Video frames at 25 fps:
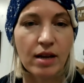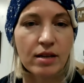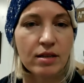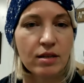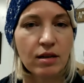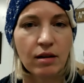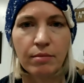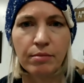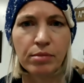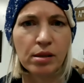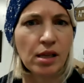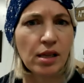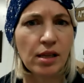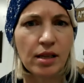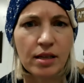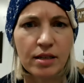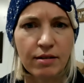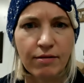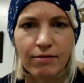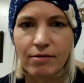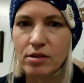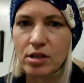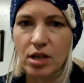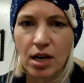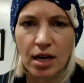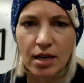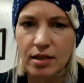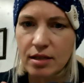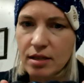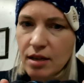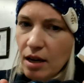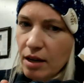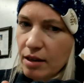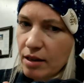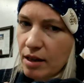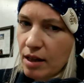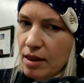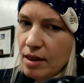It's a completely different dye
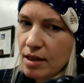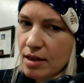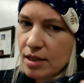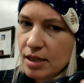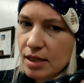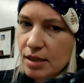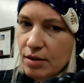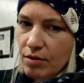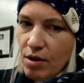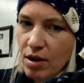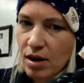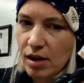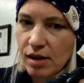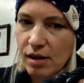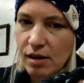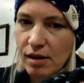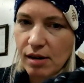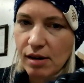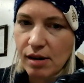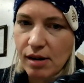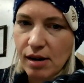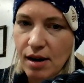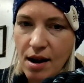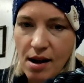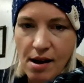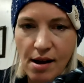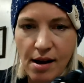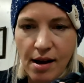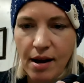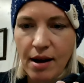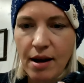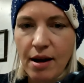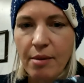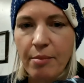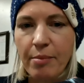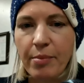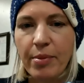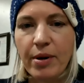style than this one,
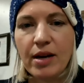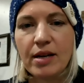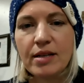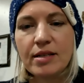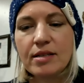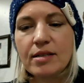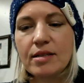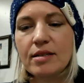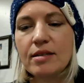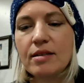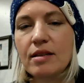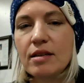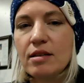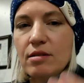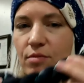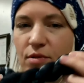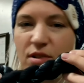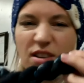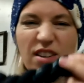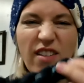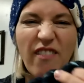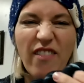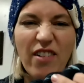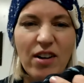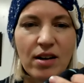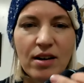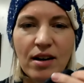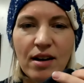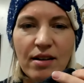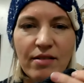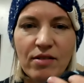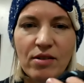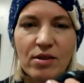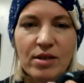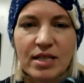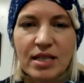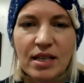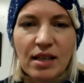but this one's fun.
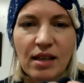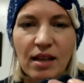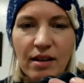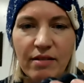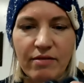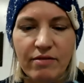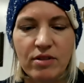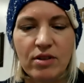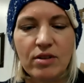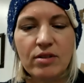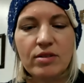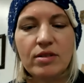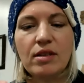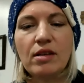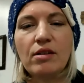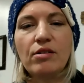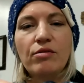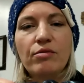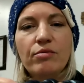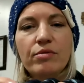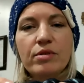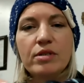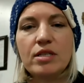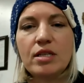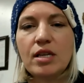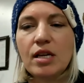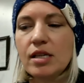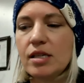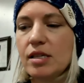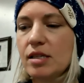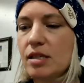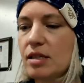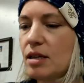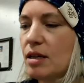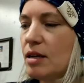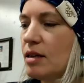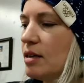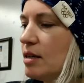I always love those little
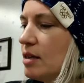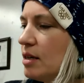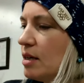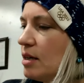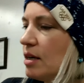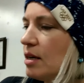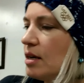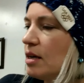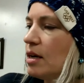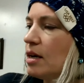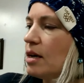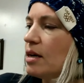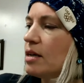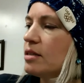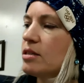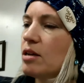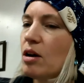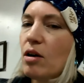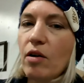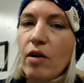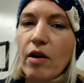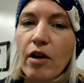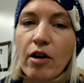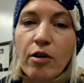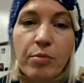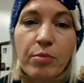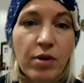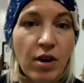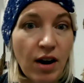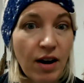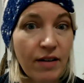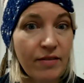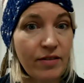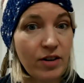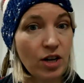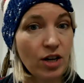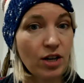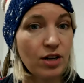resists. So hope you're
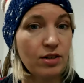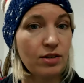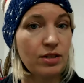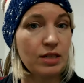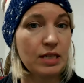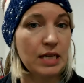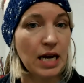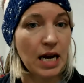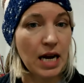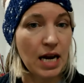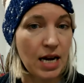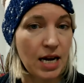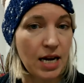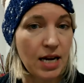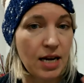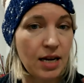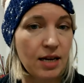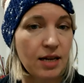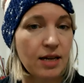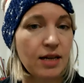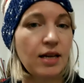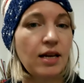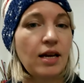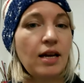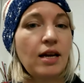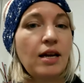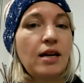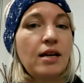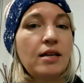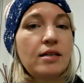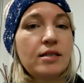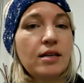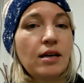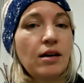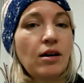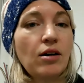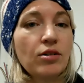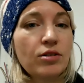having a good day,
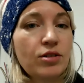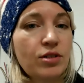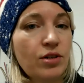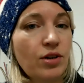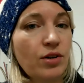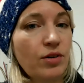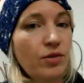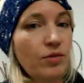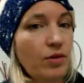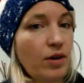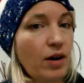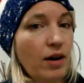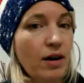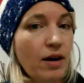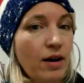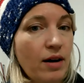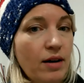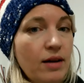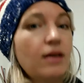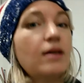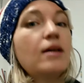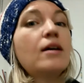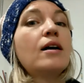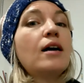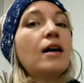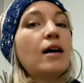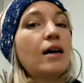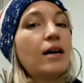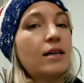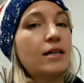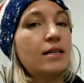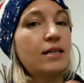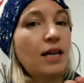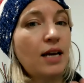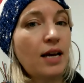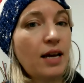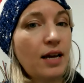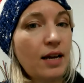and also a
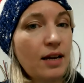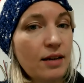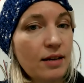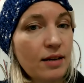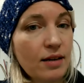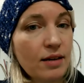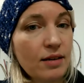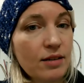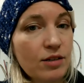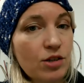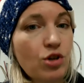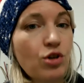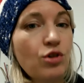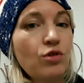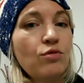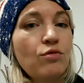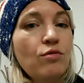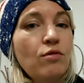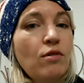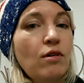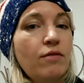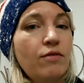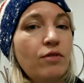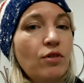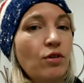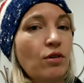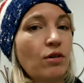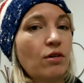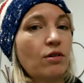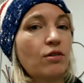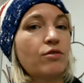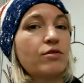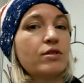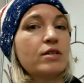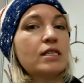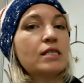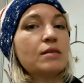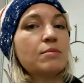day 2 of your
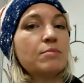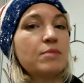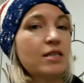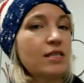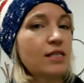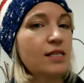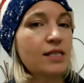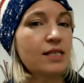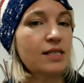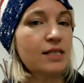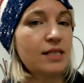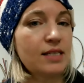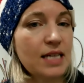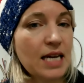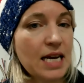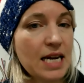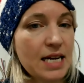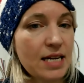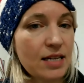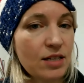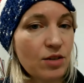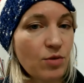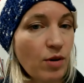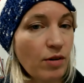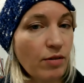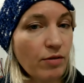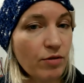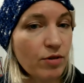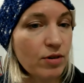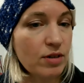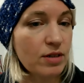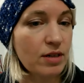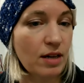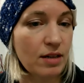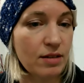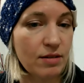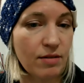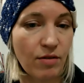Christmas day, 12
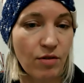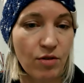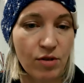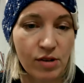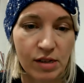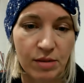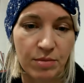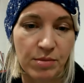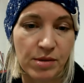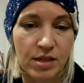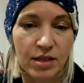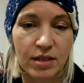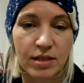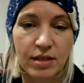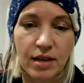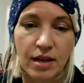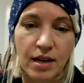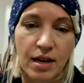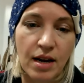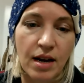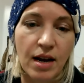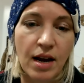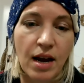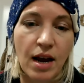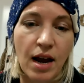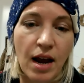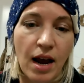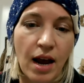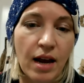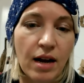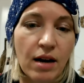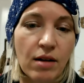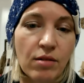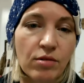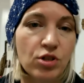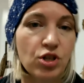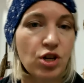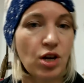days of Christmas. And
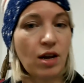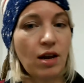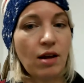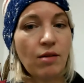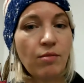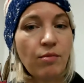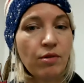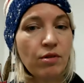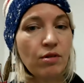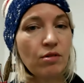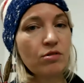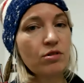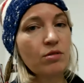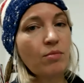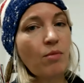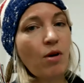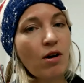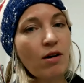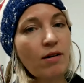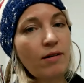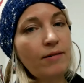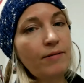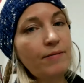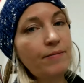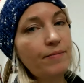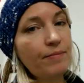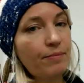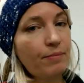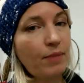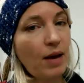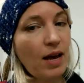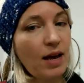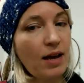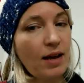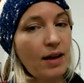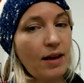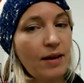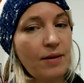I'll check in with you tomorrow.
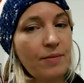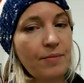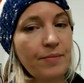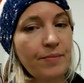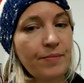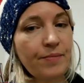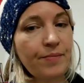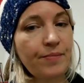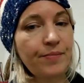Bye.